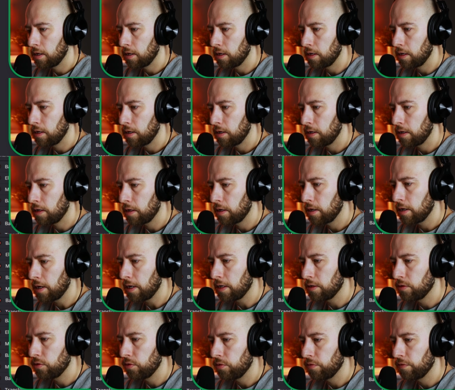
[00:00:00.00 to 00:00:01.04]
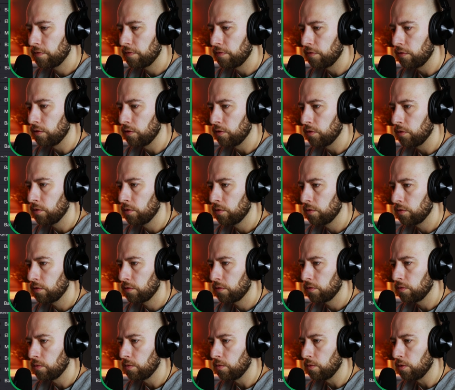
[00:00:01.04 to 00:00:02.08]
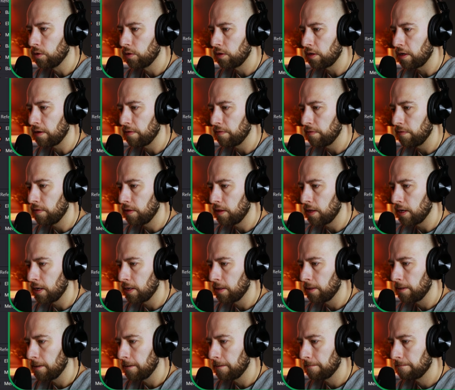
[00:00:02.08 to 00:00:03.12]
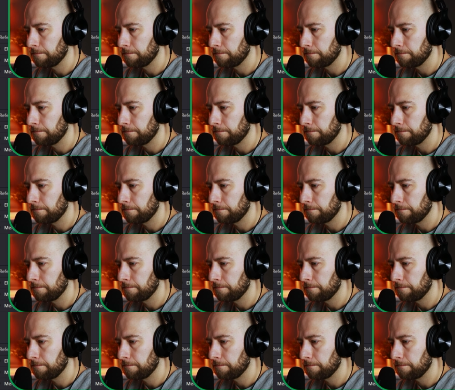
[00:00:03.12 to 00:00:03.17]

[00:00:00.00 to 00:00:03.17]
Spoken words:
and I guide you through what I've done.